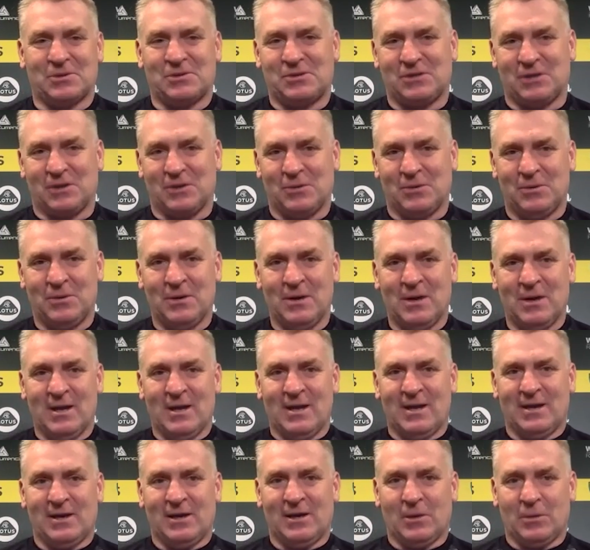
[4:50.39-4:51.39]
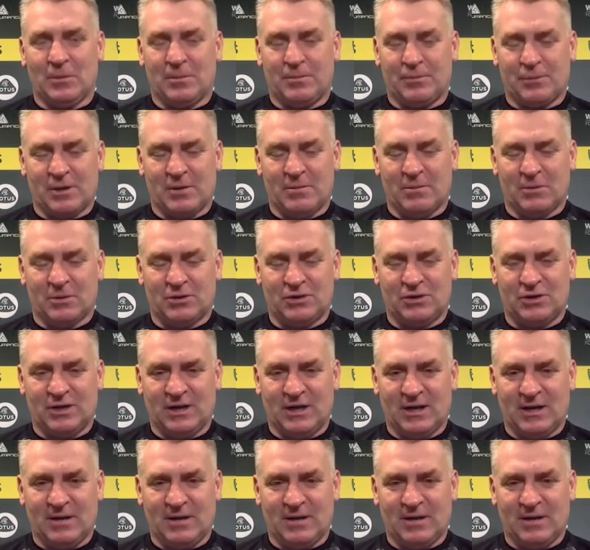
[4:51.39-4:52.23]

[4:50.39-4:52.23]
So, you know, we pretty much